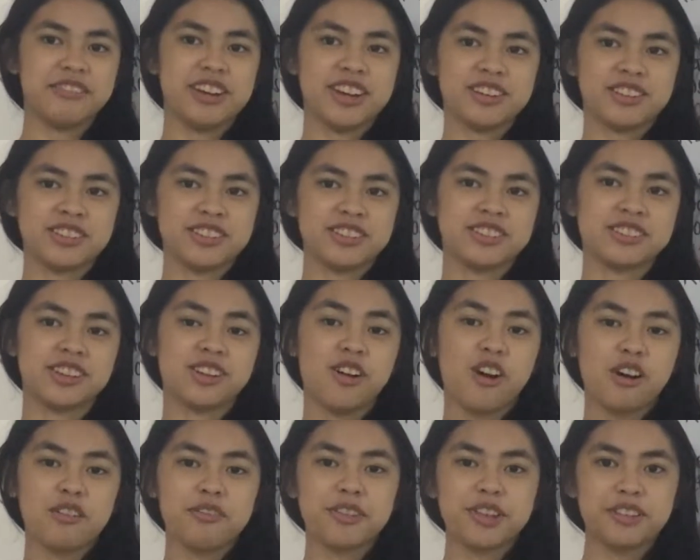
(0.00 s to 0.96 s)
equations
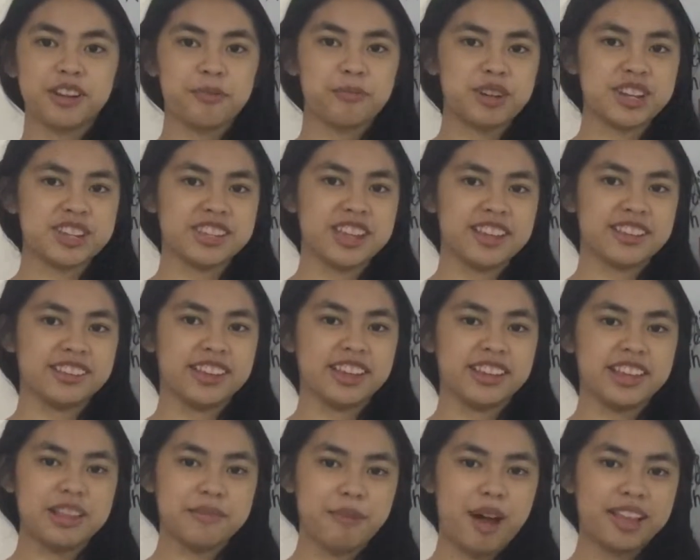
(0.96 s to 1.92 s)
are often
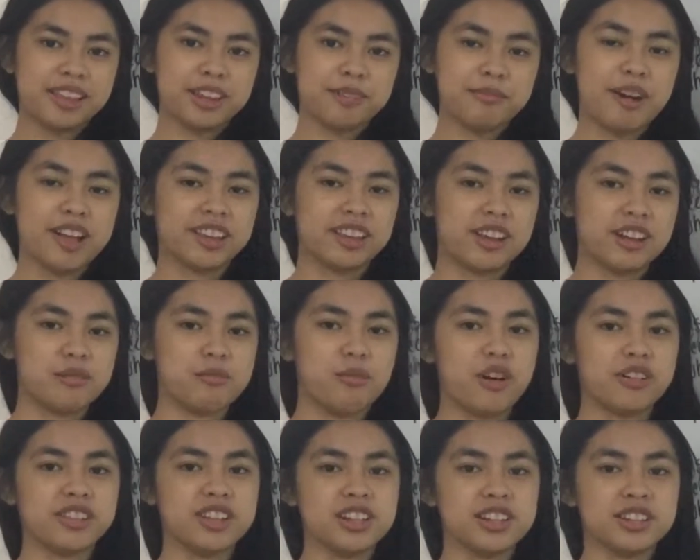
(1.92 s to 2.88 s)
represented in mathematical
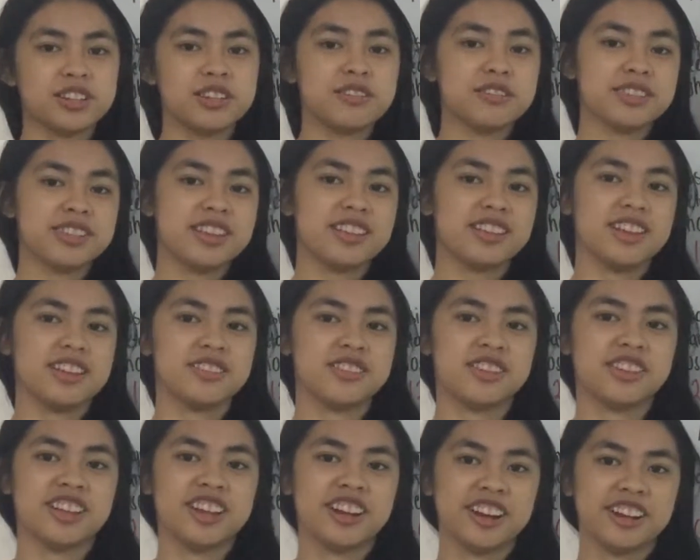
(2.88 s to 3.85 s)
models used in
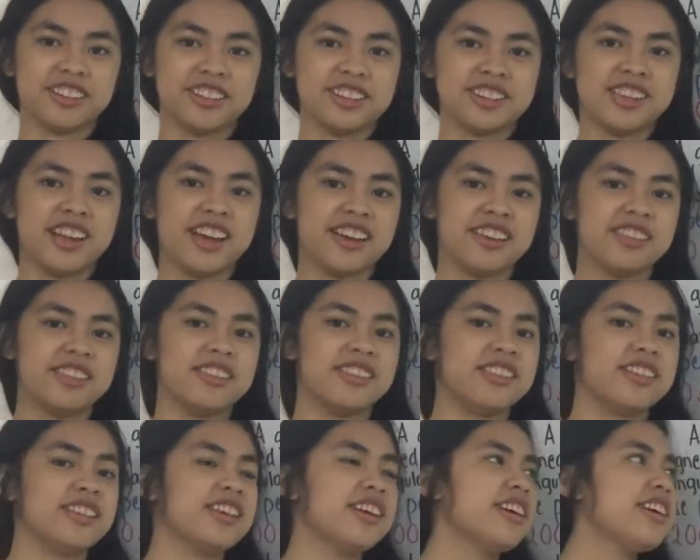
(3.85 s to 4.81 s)
engineering design.
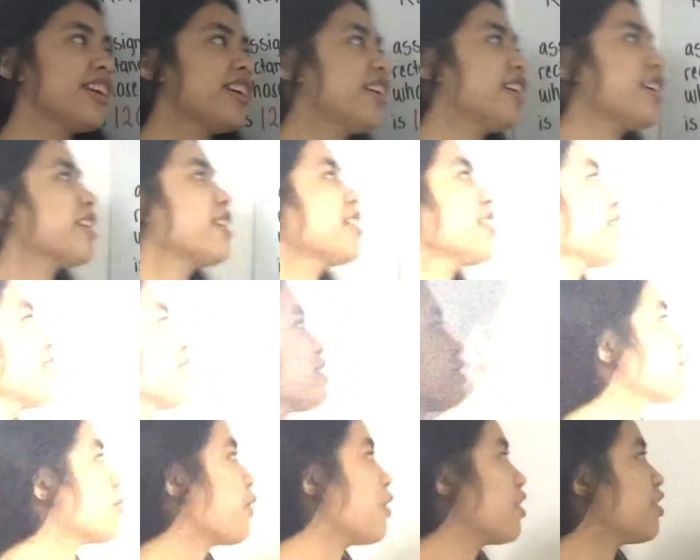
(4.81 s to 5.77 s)
Here
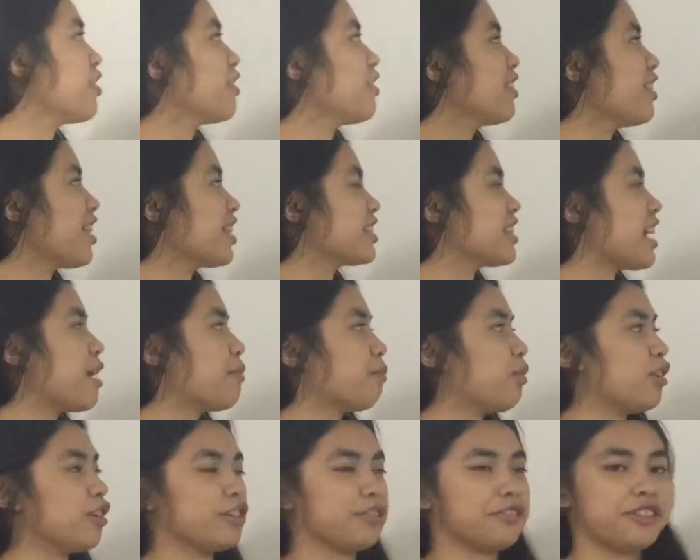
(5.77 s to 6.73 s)
is one
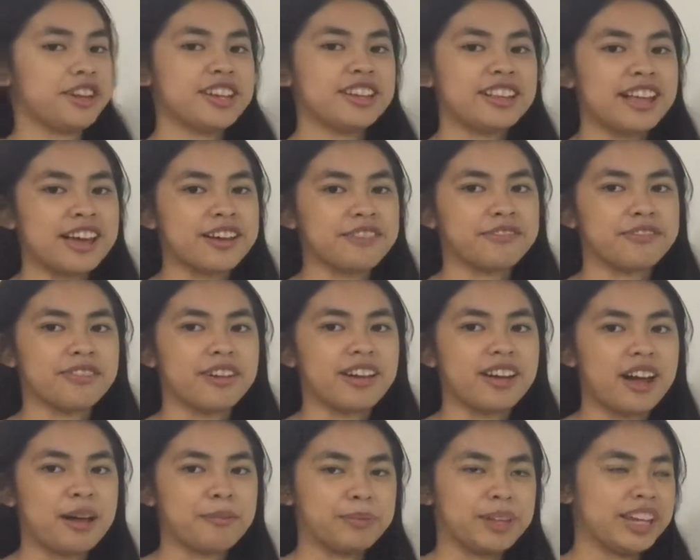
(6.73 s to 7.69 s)
example of real-life
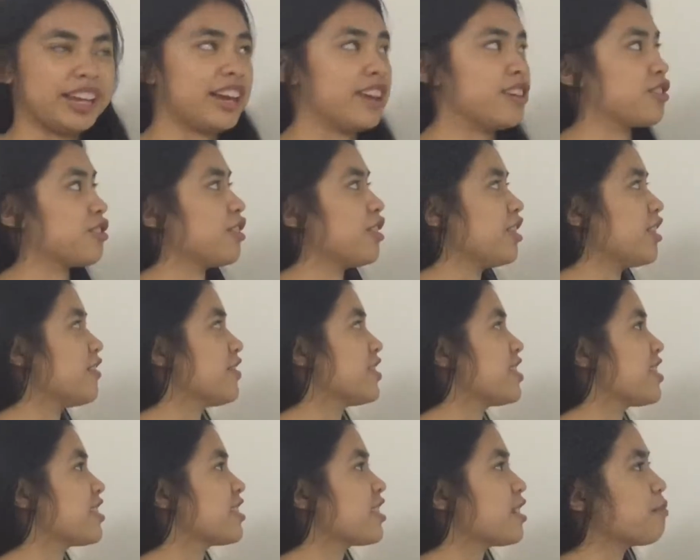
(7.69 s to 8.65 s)
application
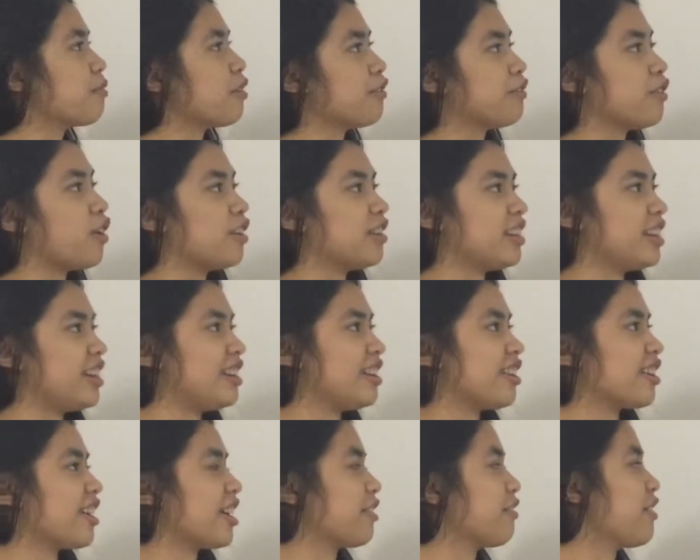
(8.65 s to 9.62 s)
of system of nonlinear